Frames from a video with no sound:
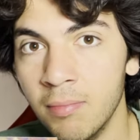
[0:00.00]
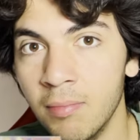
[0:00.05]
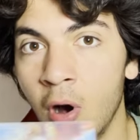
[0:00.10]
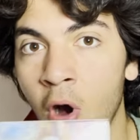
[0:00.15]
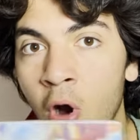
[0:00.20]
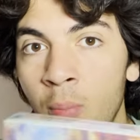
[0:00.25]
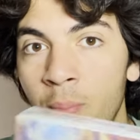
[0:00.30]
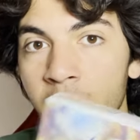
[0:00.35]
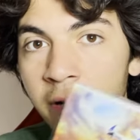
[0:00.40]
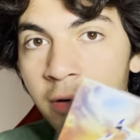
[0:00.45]

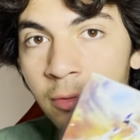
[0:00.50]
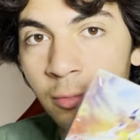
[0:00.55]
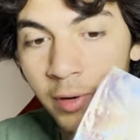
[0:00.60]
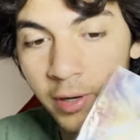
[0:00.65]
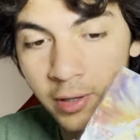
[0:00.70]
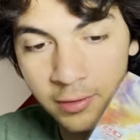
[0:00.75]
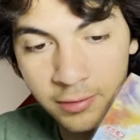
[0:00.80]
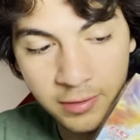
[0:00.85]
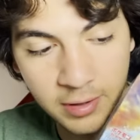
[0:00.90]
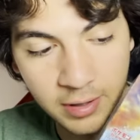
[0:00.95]
open
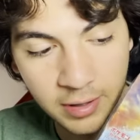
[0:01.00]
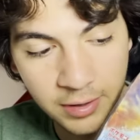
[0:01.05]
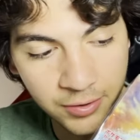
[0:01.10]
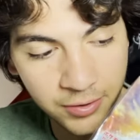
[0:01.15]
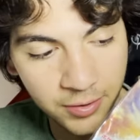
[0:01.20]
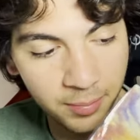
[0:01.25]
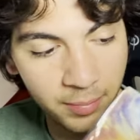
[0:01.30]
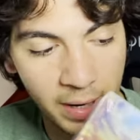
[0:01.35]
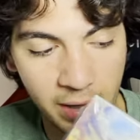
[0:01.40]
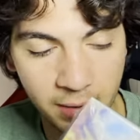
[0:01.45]
one of these
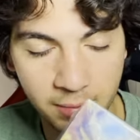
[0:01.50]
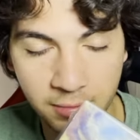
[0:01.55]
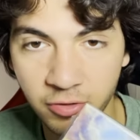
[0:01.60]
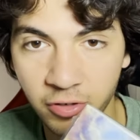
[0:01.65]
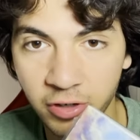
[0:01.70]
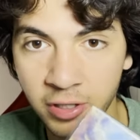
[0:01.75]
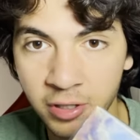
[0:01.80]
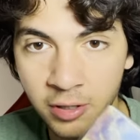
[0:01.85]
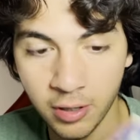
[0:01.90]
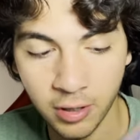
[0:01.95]
Paradigm
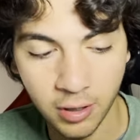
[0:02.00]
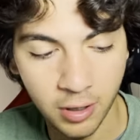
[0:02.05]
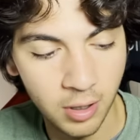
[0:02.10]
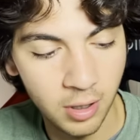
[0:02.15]
Trigger